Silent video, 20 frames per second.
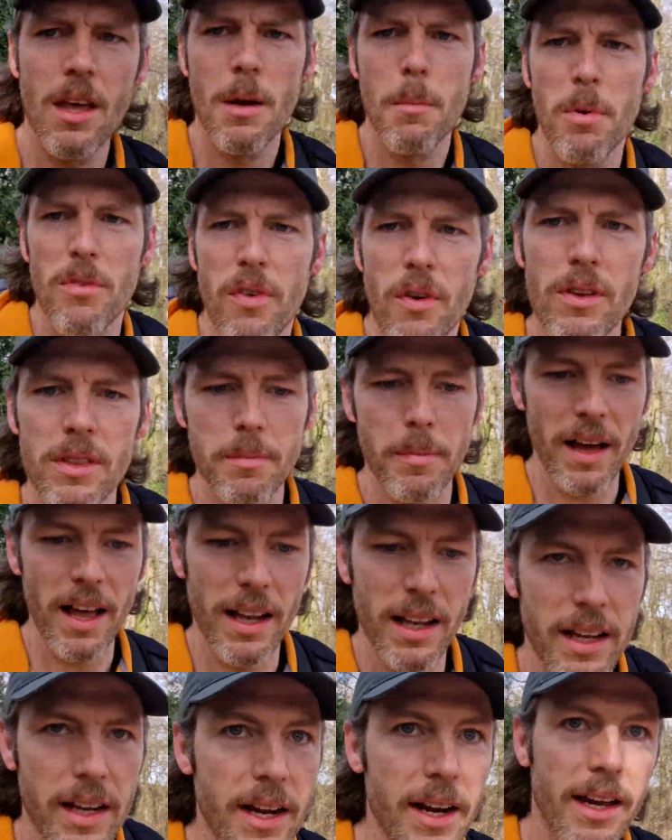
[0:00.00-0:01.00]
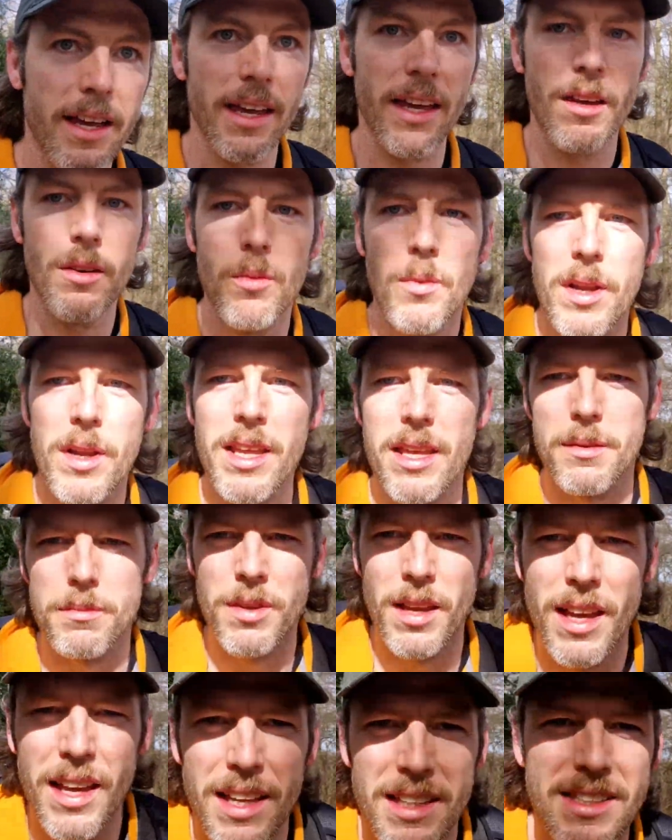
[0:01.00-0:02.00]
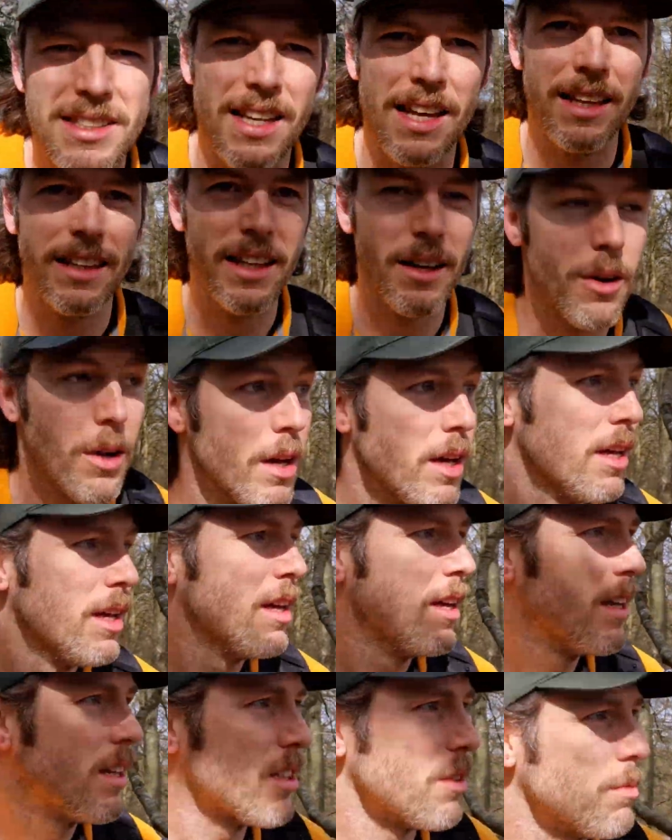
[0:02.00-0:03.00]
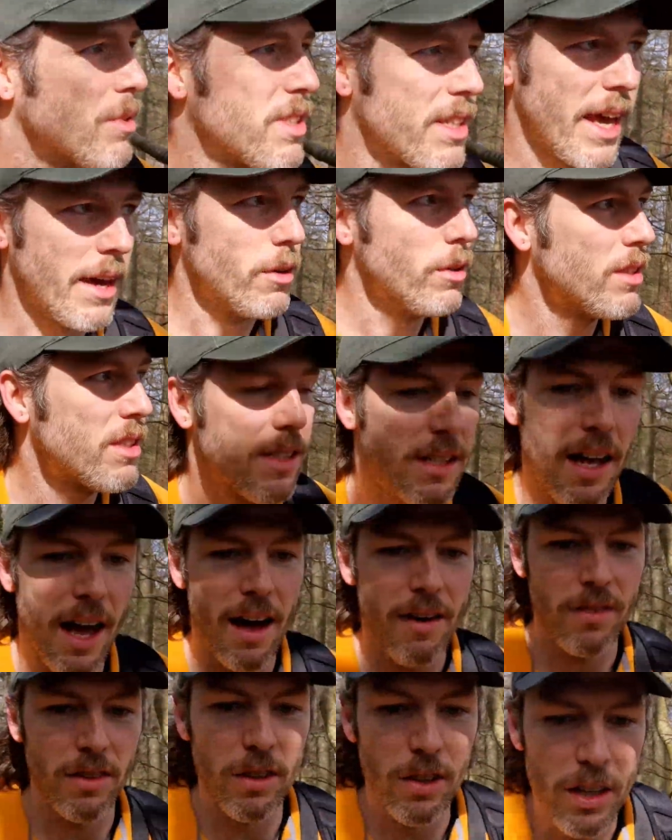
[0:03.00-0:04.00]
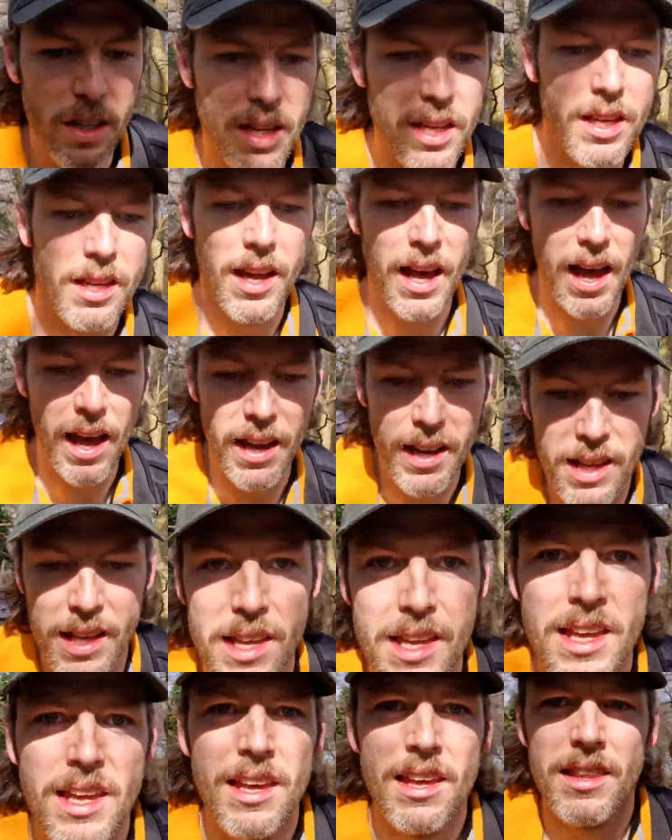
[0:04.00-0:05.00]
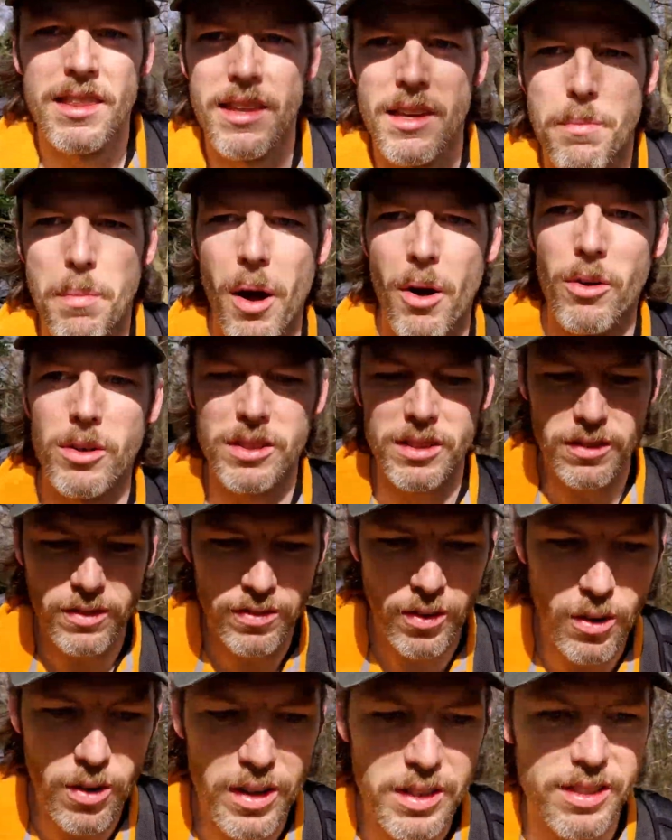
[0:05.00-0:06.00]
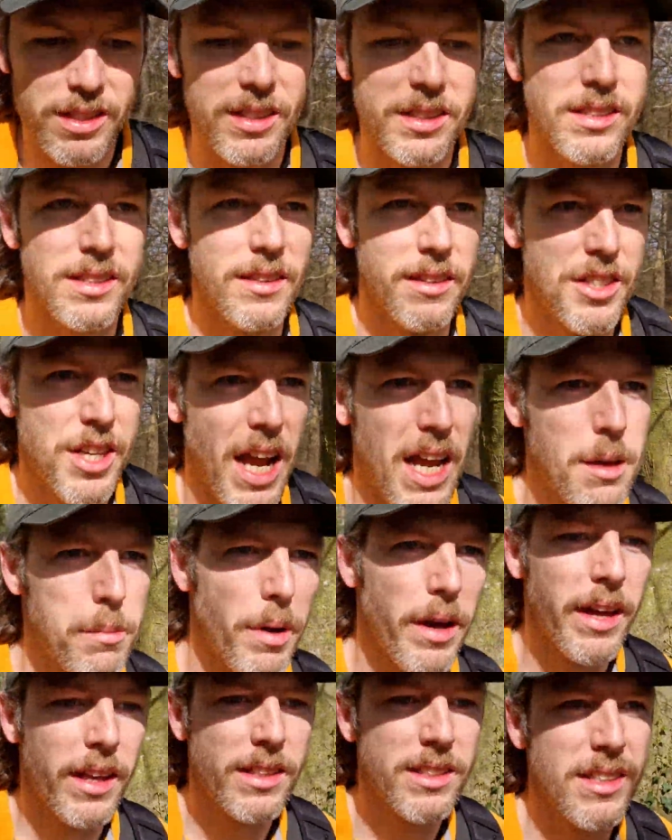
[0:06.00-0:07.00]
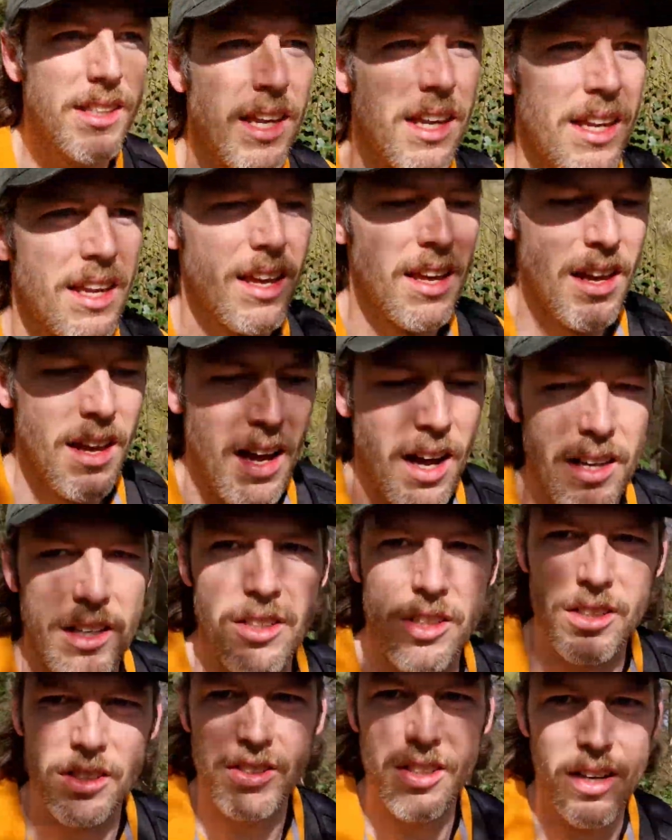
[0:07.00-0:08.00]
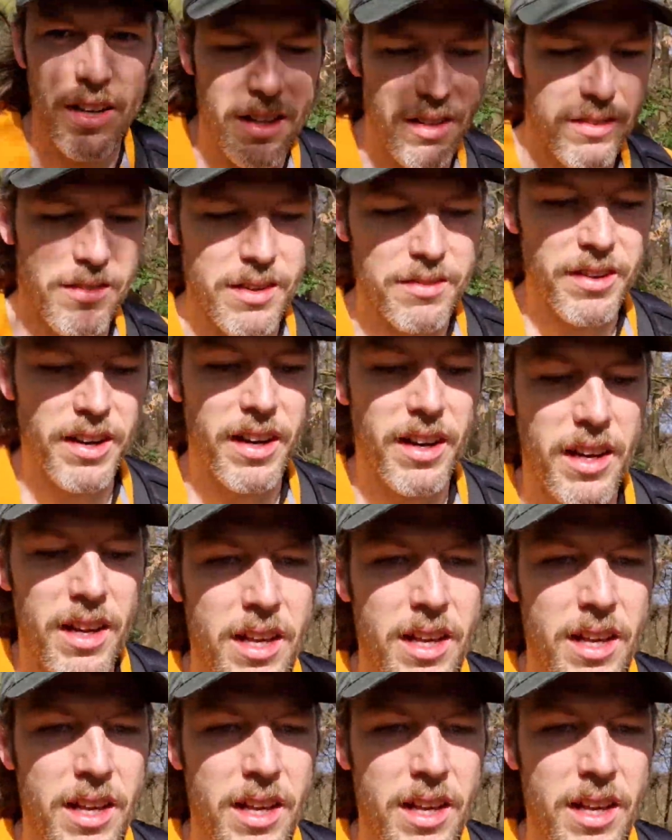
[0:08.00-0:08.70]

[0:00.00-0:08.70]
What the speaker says: Before the battle here, King William had sent out some scouts to have a look at the opposing forces, the Jacobites, on the other side of the river.